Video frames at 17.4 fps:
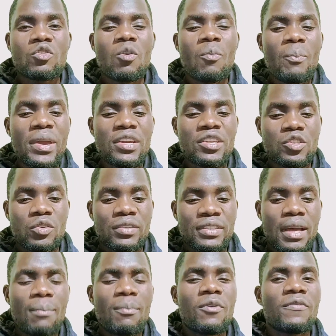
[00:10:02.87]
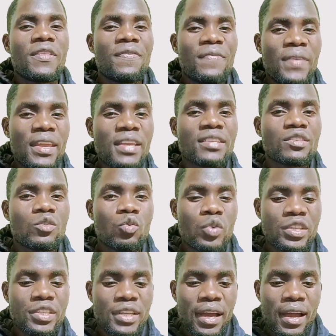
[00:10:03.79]
Ruto mentioned some of the things
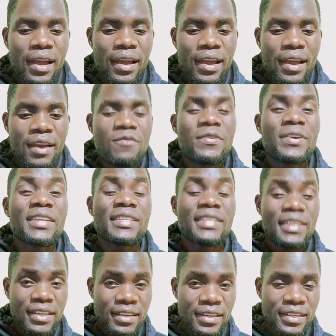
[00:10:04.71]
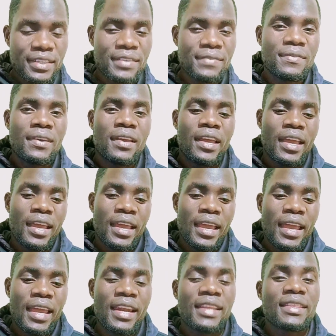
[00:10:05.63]
which are very secretive
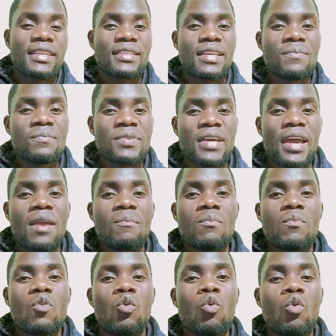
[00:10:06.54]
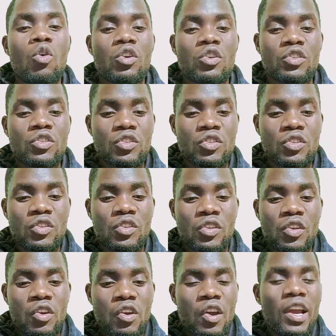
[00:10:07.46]
and at the same time
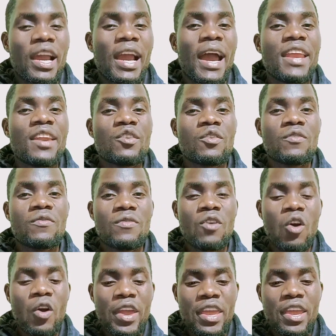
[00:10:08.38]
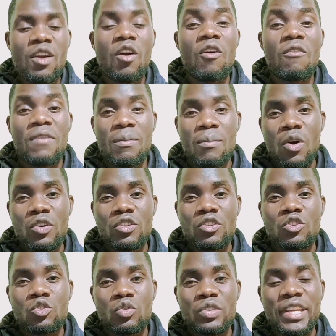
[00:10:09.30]
was kind of going
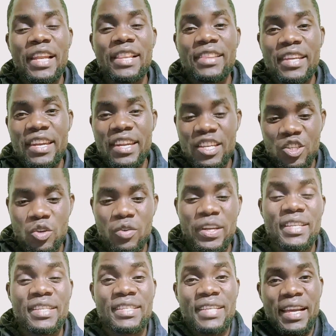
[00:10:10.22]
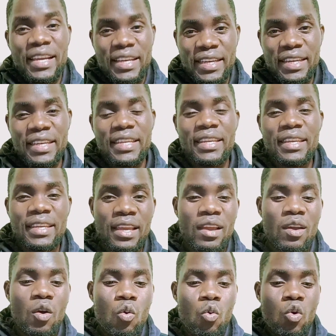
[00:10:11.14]
overboard to tell the nation exactly
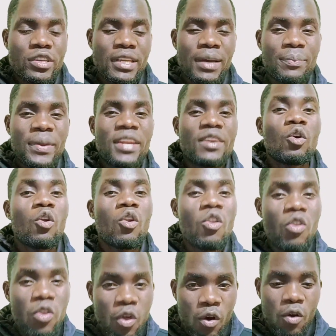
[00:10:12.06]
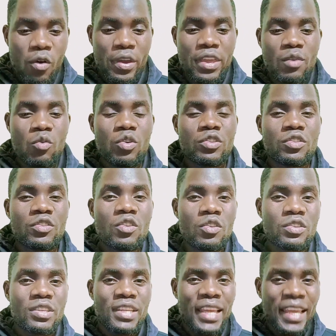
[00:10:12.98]
what happened, although he was
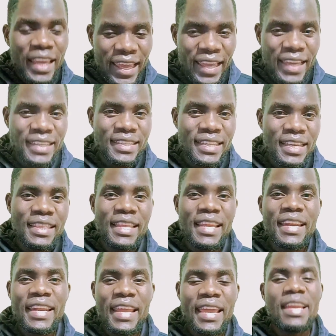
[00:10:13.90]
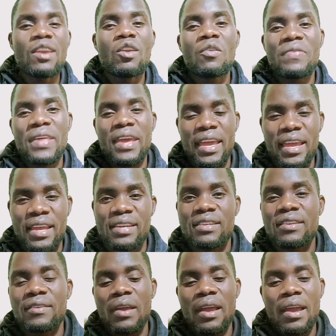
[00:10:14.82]
not hitting the nail on the
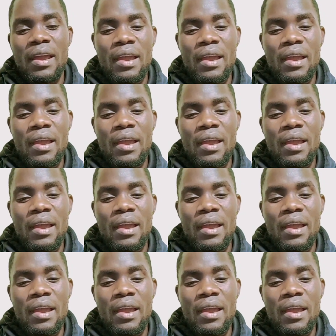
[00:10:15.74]
head,